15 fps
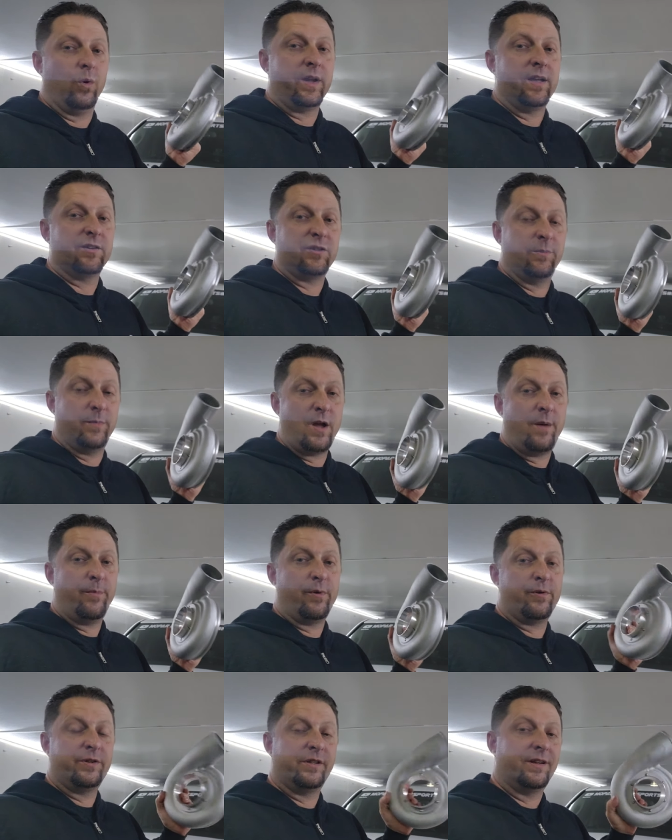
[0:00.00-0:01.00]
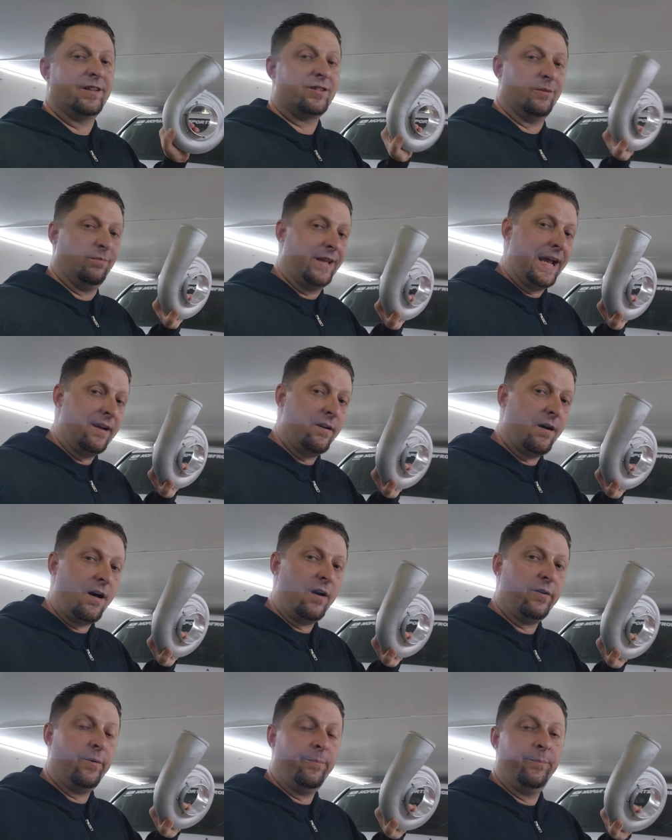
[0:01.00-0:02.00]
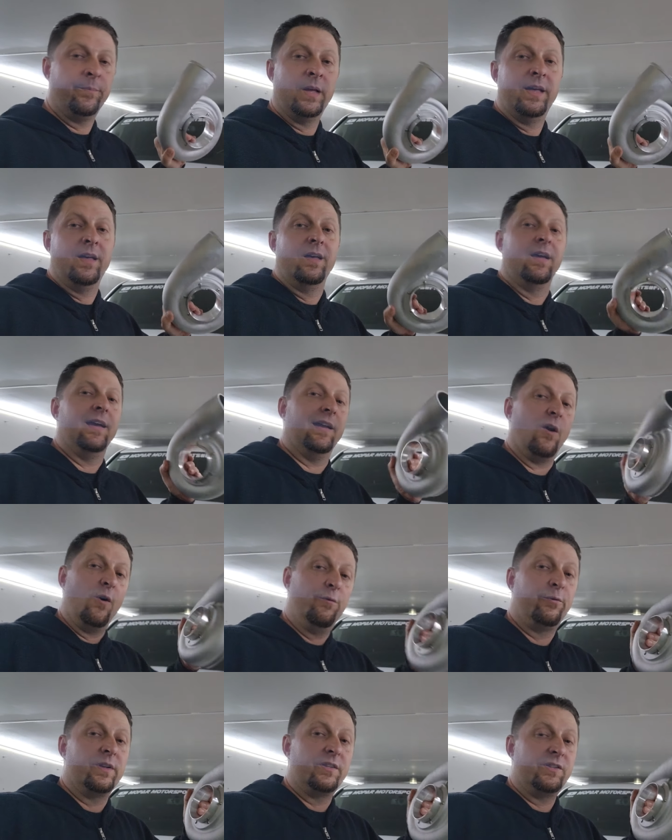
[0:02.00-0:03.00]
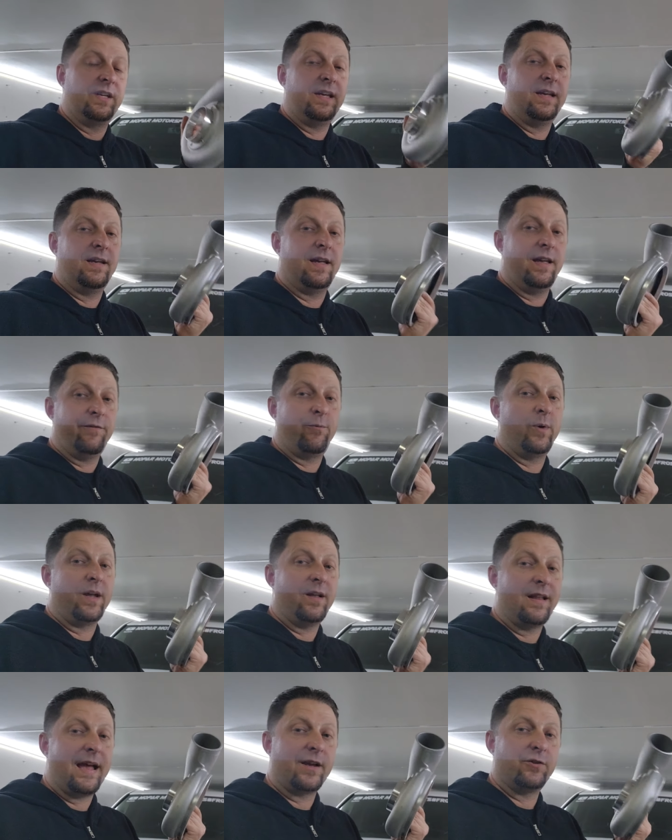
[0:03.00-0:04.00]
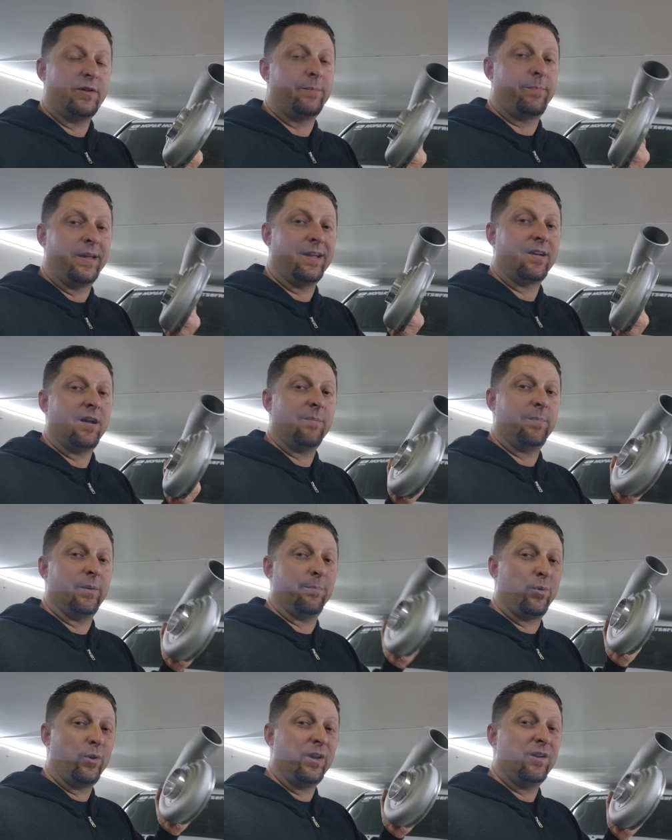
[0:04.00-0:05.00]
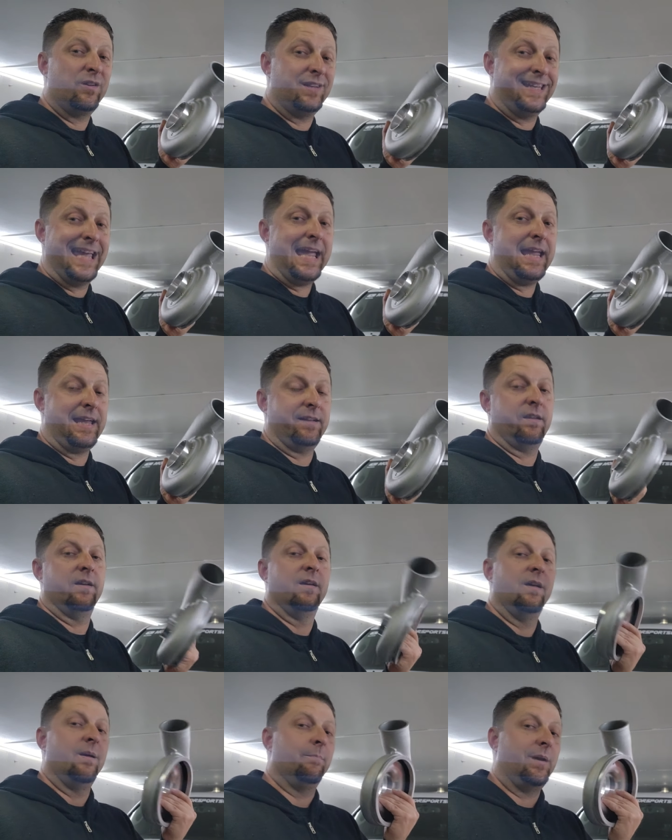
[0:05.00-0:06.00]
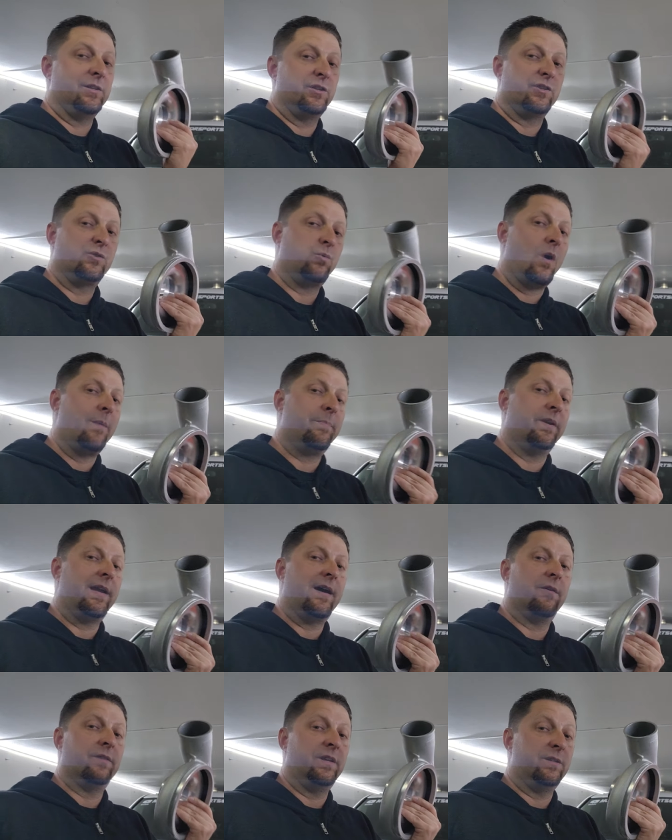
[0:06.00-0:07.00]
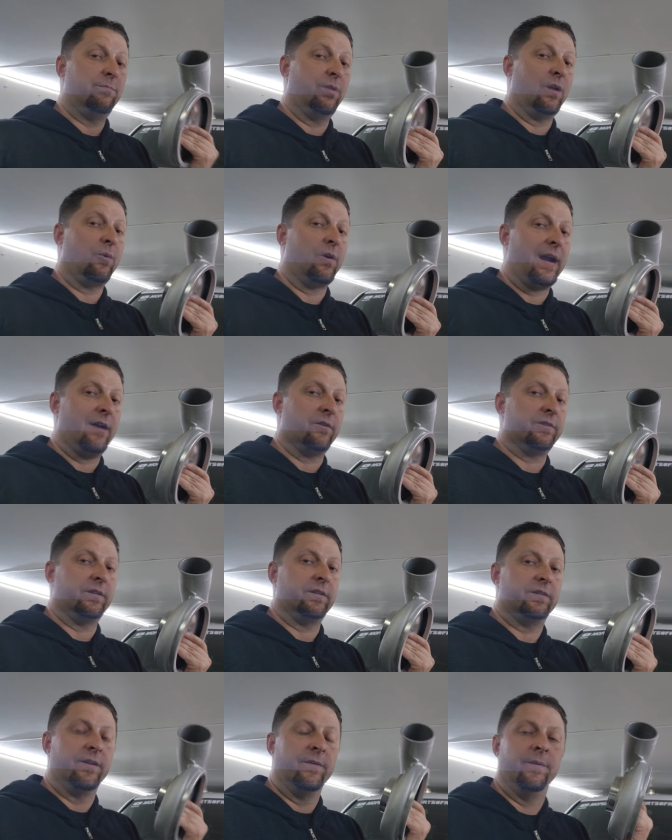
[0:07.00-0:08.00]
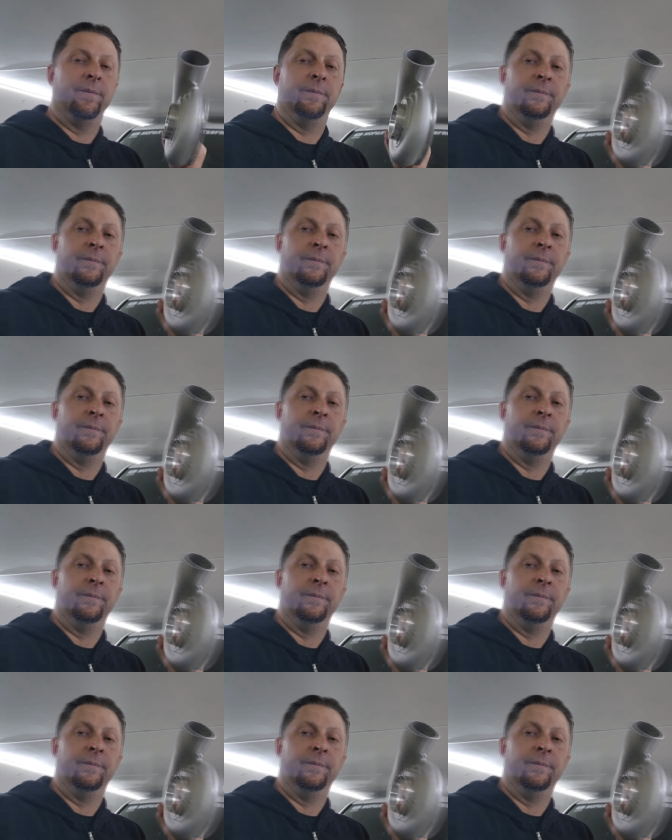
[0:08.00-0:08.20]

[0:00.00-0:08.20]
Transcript: we'll get some numbers, get some data on them, and hopefully see if we can actually pick up a pretty good gain by just swapping out these blower housings.